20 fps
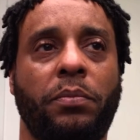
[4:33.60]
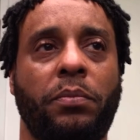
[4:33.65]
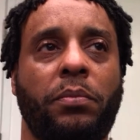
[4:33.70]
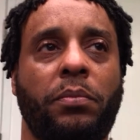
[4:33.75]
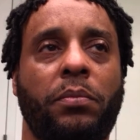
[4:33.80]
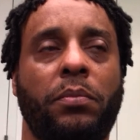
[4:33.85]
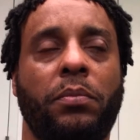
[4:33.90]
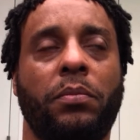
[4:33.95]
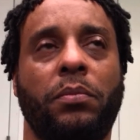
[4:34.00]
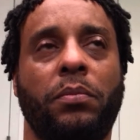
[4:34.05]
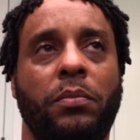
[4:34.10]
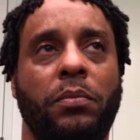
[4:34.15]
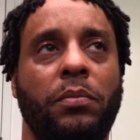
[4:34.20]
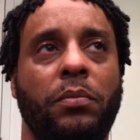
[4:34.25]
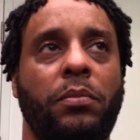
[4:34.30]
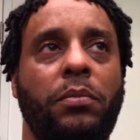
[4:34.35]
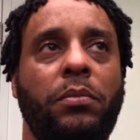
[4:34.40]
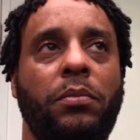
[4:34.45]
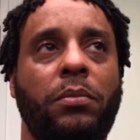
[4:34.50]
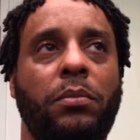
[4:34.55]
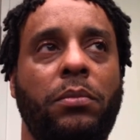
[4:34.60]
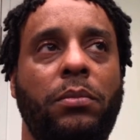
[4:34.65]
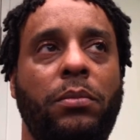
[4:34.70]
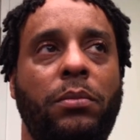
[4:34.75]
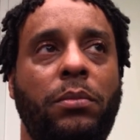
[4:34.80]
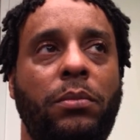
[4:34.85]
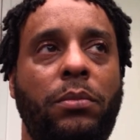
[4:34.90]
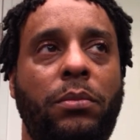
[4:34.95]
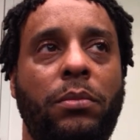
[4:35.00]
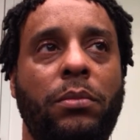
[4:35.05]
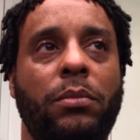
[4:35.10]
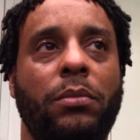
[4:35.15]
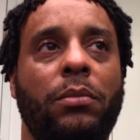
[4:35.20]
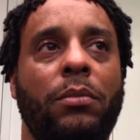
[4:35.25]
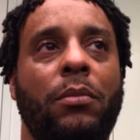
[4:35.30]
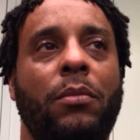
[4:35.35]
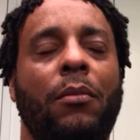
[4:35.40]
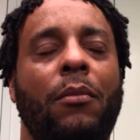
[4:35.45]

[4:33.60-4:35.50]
Nobody speaks.